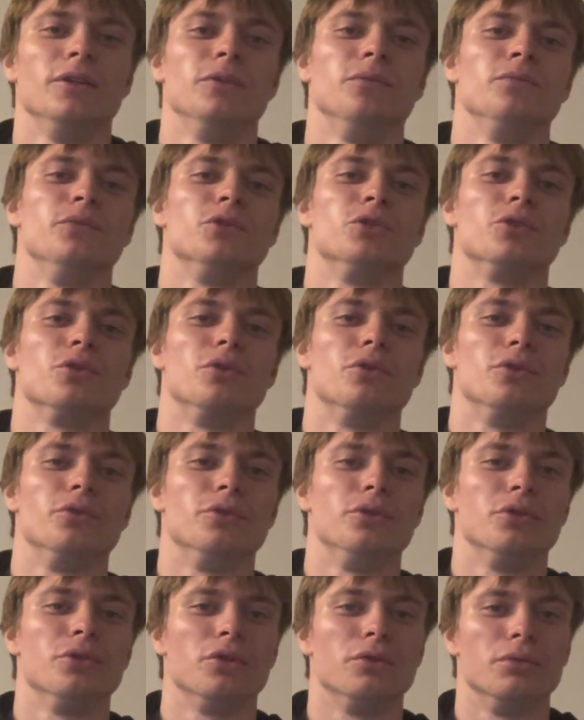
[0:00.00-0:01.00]
So
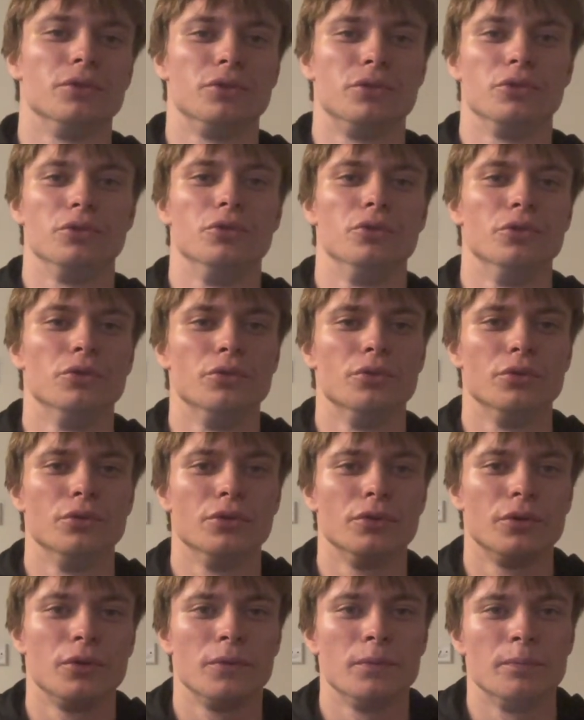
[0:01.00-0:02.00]
you know what to do.
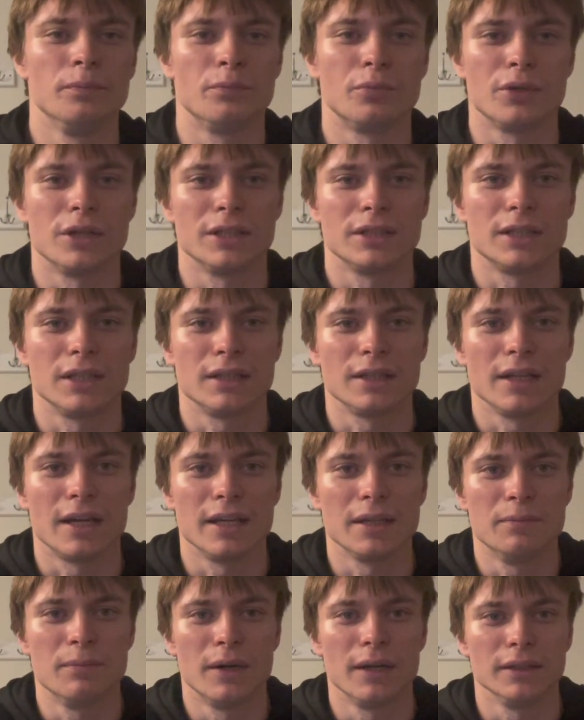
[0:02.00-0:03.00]
Press that
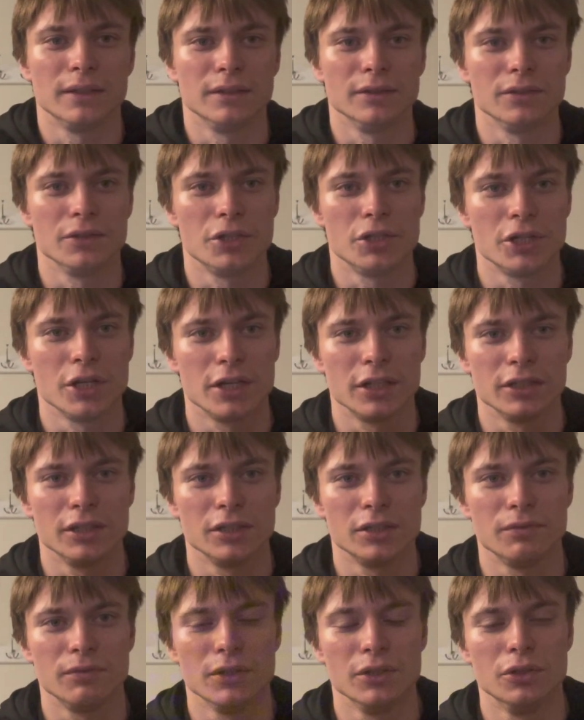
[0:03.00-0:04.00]
like button, share
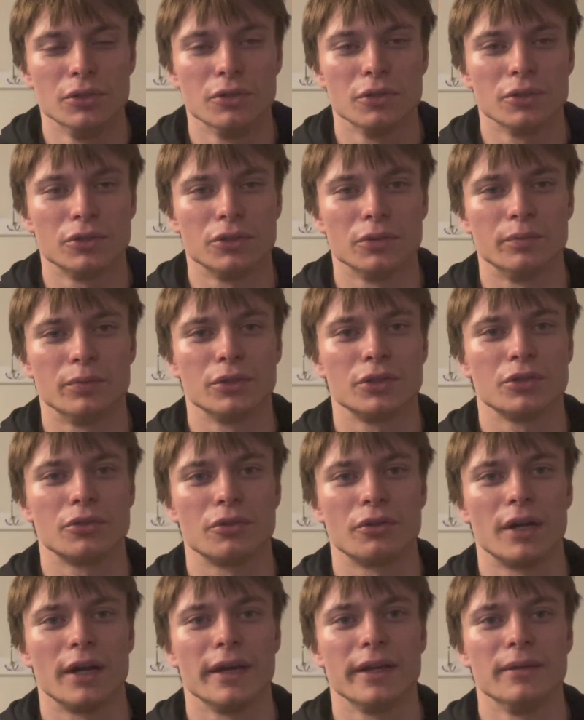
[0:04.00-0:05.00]
this video,
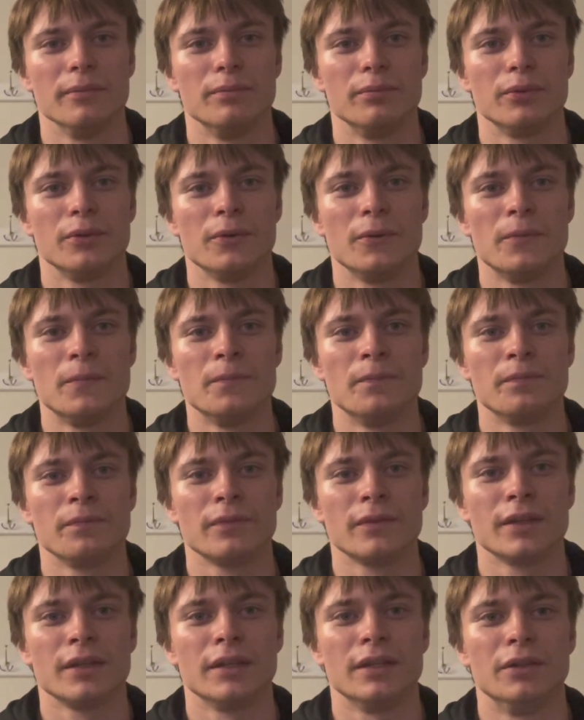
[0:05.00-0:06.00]
subscribe.
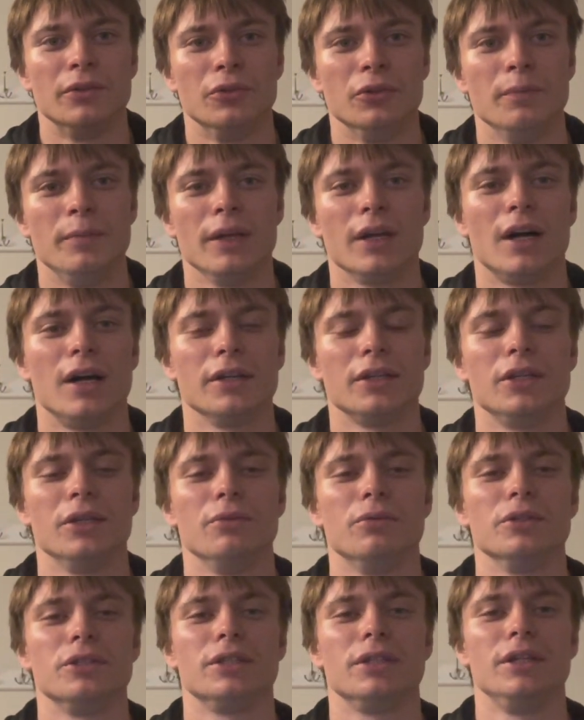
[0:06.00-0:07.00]
Ruby Hockey
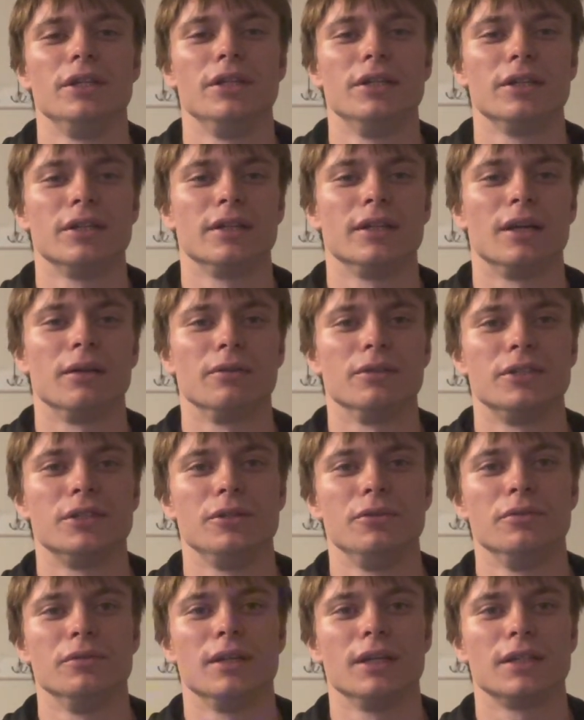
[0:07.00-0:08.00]
was here, and I'll see
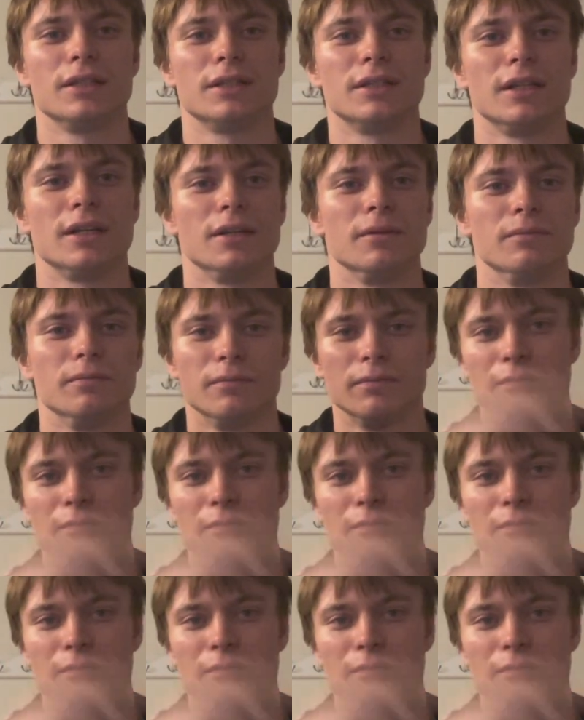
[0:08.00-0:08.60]
you next time.